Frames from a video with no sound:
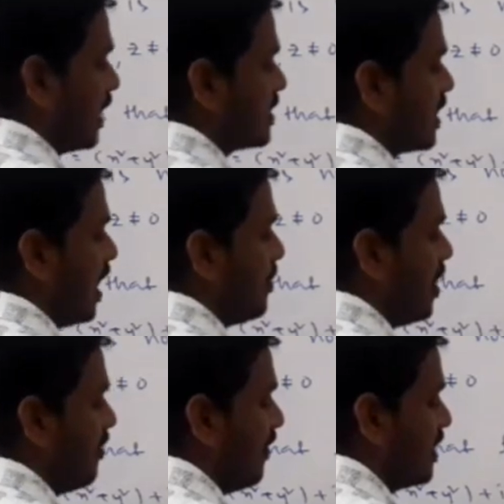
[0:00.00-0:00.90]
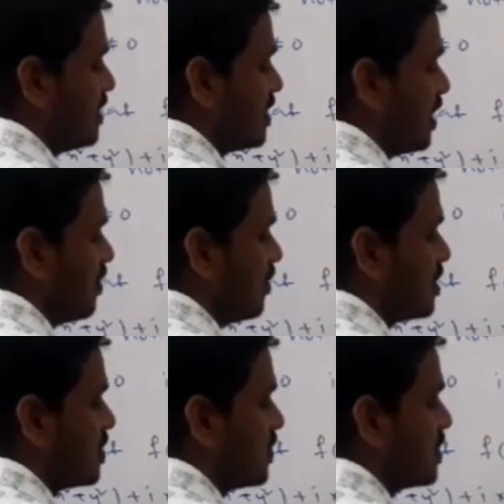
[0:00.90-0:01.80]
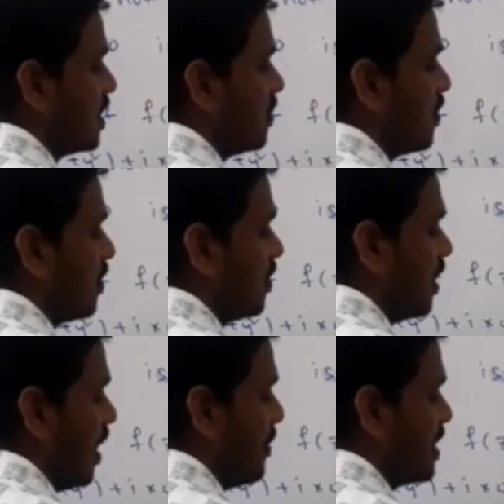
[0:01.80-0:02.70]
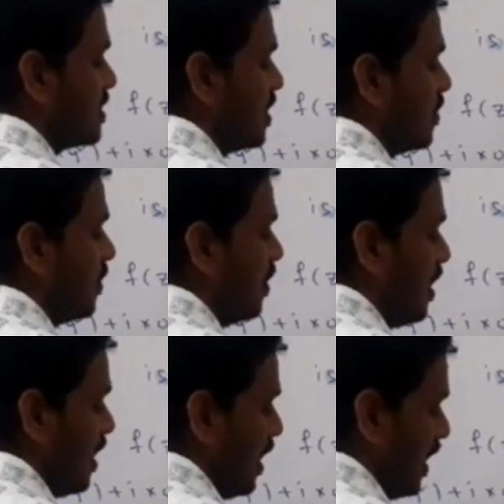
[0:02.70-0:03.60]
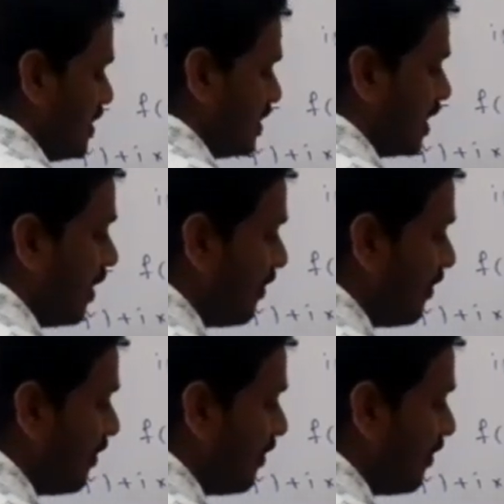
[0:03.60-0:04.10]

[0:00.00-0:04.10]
comma y is equals to 0 comma 0, yes, the